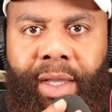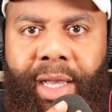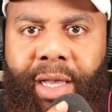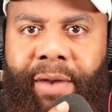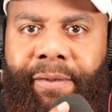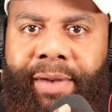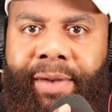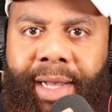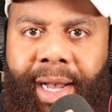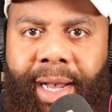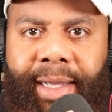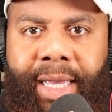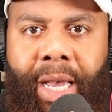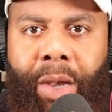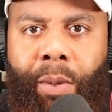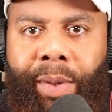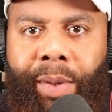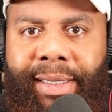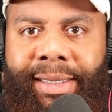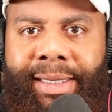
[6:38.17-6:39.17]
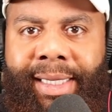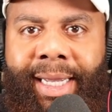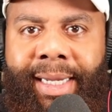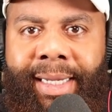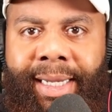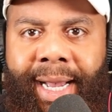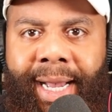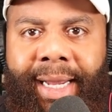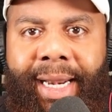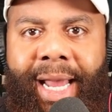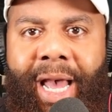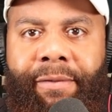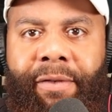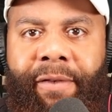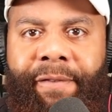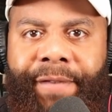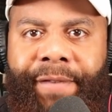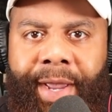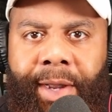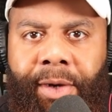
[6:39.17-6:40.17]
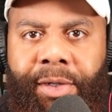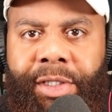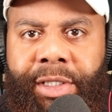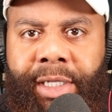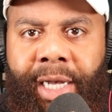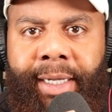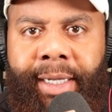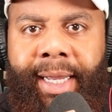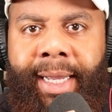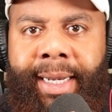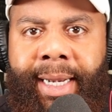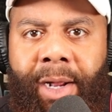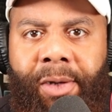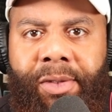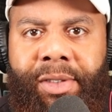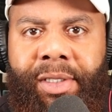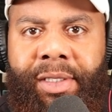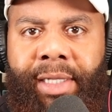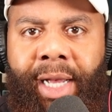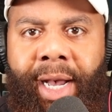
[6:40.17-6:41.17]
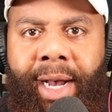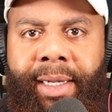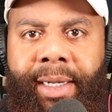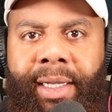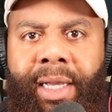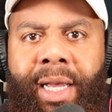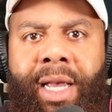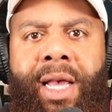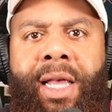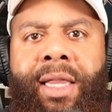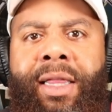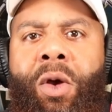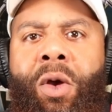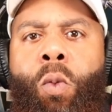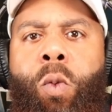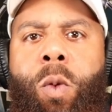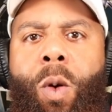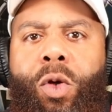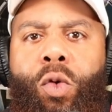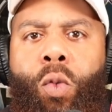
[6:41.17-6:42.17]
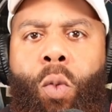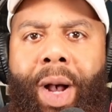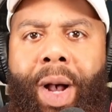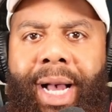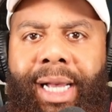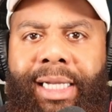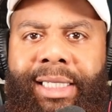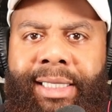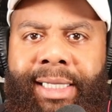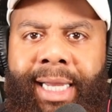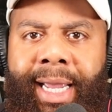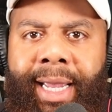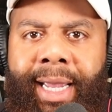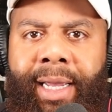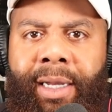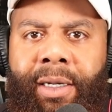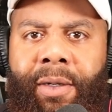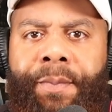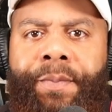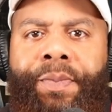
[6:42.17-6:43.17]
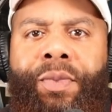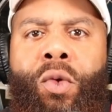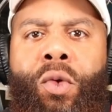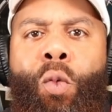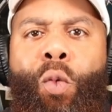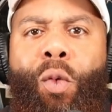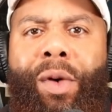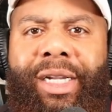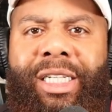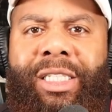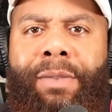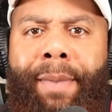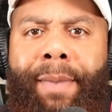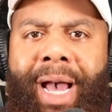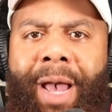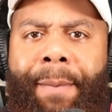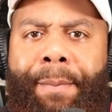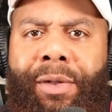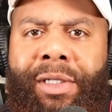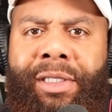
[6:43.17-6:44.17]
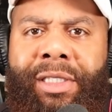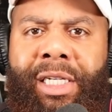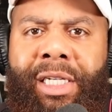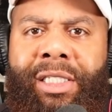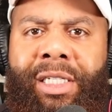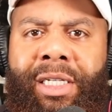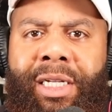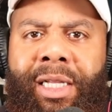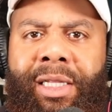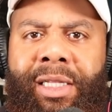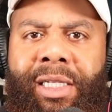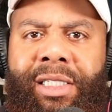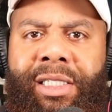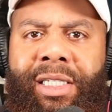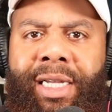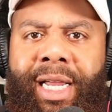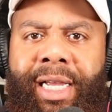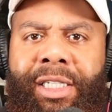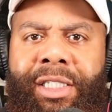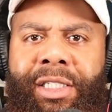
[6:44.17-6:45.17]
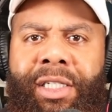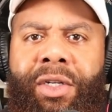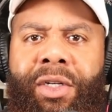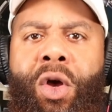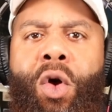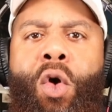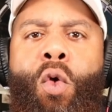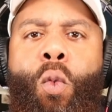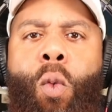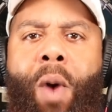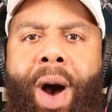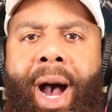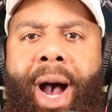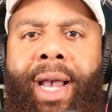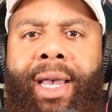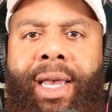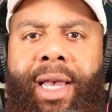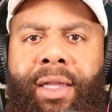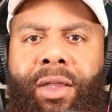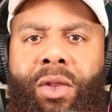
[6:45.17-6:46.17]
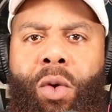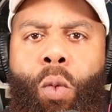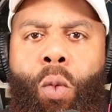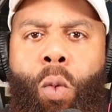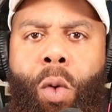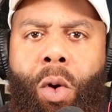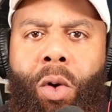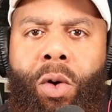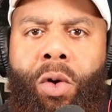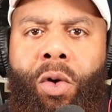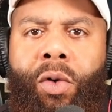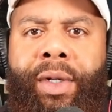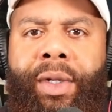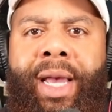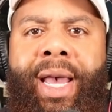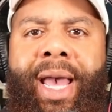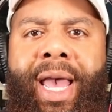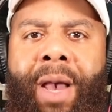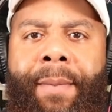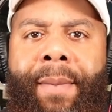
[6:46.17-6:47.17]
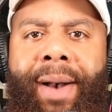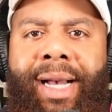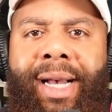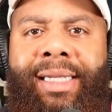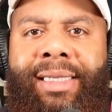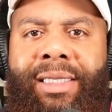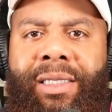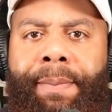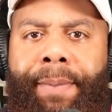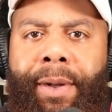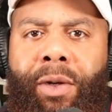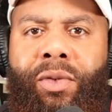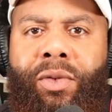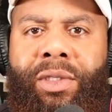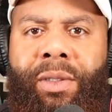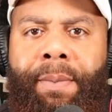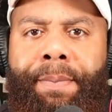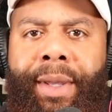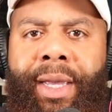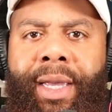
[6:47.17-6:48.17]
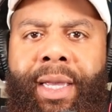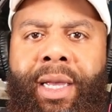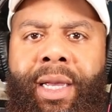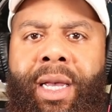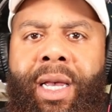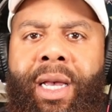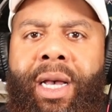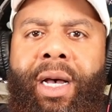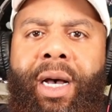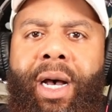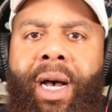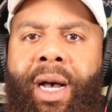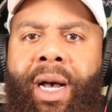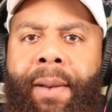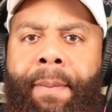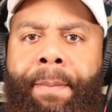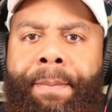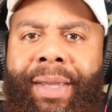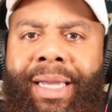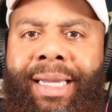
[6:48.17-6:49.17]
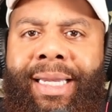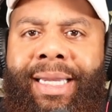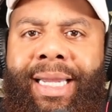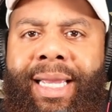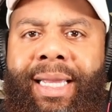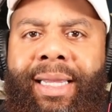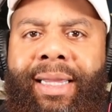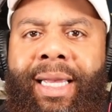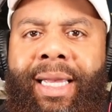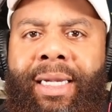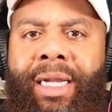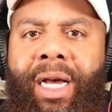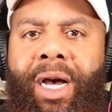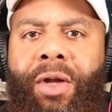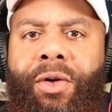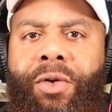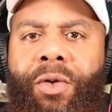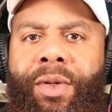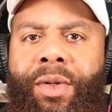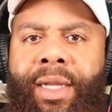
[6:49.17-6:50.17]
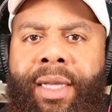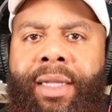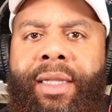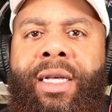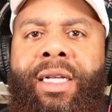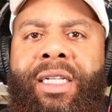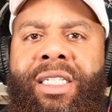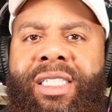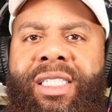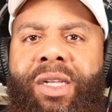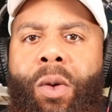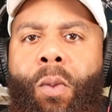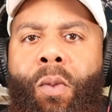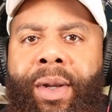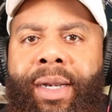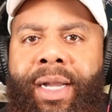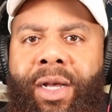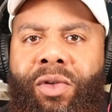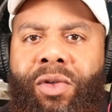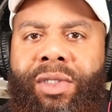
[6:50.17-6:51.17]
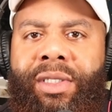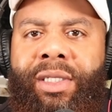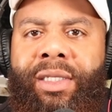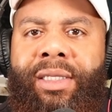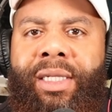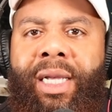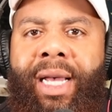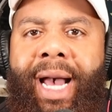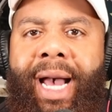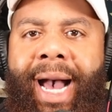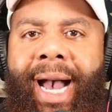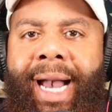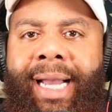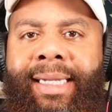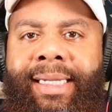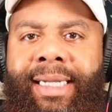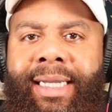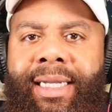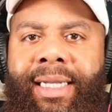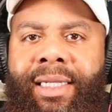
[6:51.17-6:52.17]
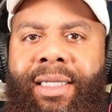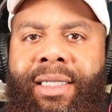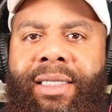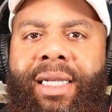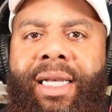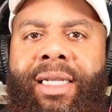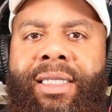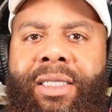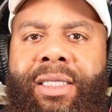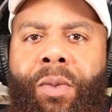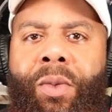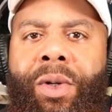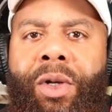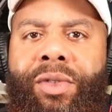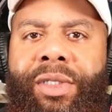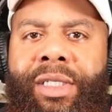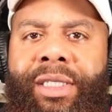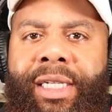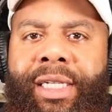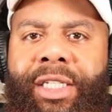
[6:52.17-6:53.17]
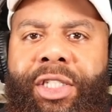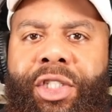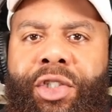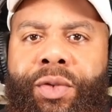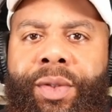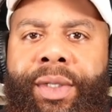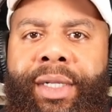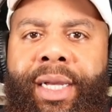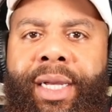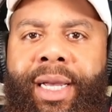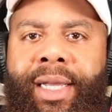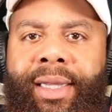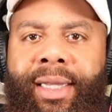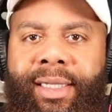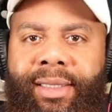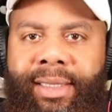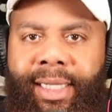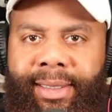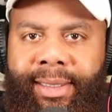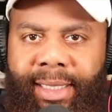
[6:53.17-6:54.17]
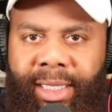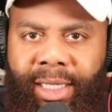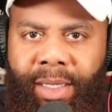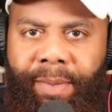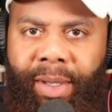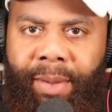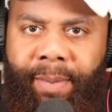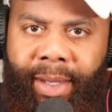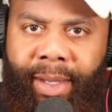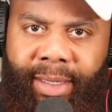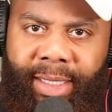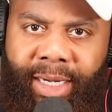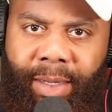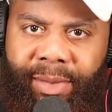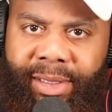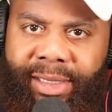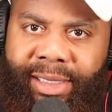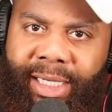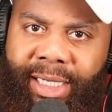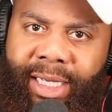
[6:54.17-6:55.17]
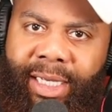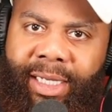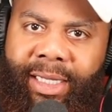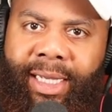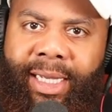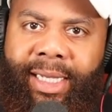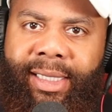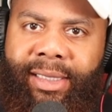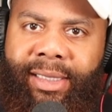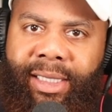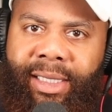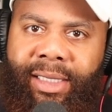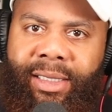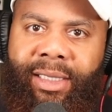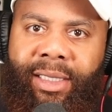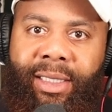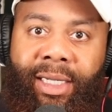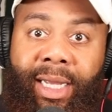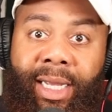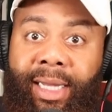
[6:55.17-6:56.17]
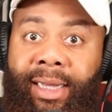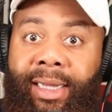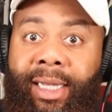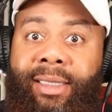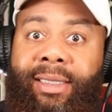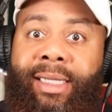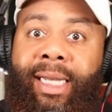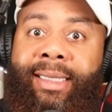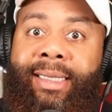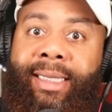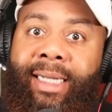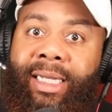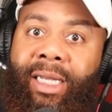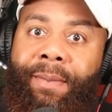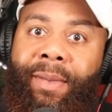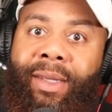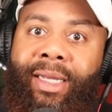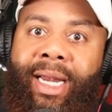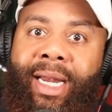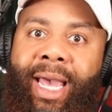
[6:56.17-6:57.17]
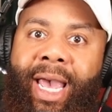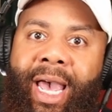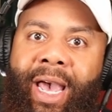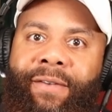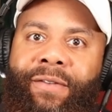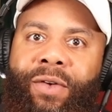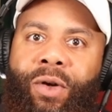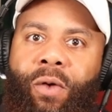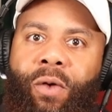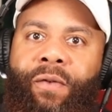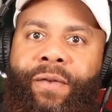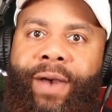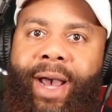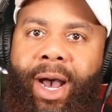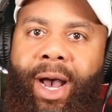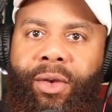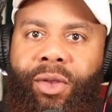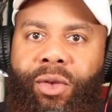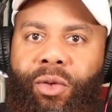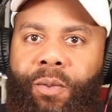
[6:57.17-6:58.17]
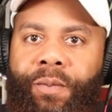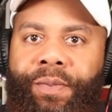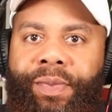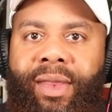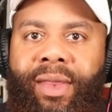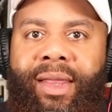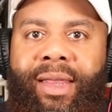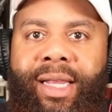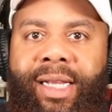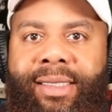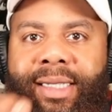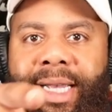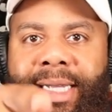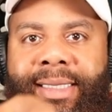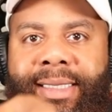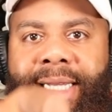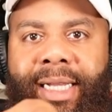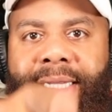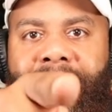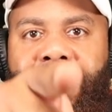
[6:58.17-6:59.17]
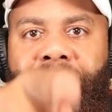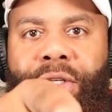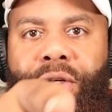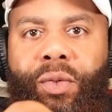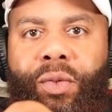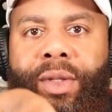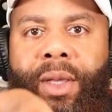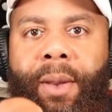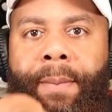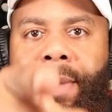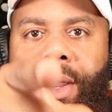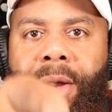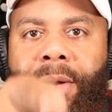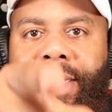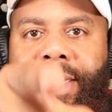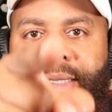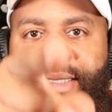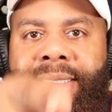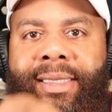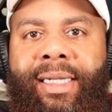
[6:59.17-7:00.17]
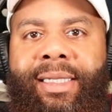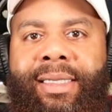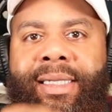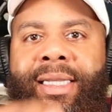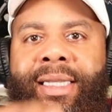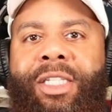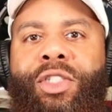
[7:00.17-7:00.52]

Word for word: if Kanye West cannot have a fair shot in our society, then where do I stand? What is my position in this nation? Why in the world am I supposed to be uh, beneath and underneath someone else's ideas and someone else's history? That's like telling me, man, that I'm a second-class citizen. That's like telling me that I have no value. That's like telling you, the American citizen,